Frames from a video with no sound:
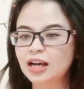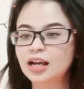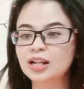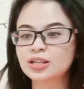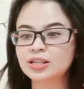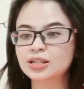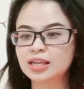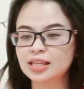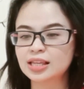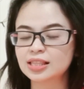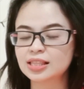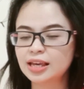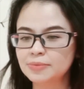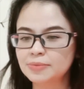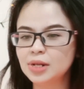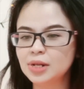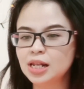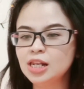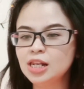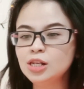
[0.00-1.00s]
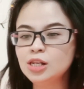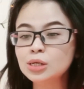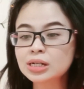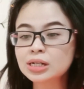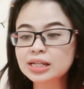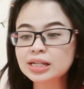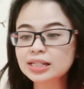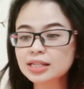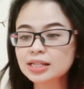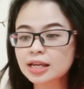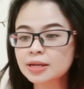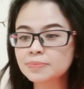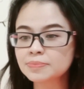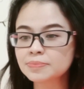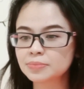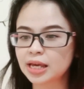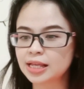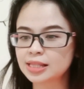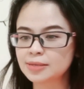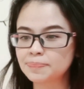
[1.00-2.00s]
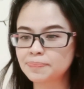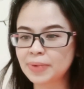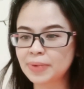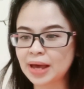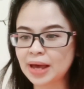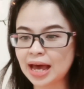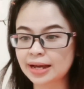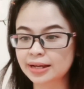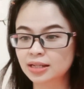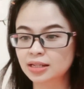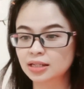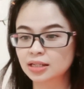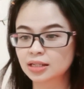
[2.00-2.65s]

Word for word: Look at him. Look at him at the back.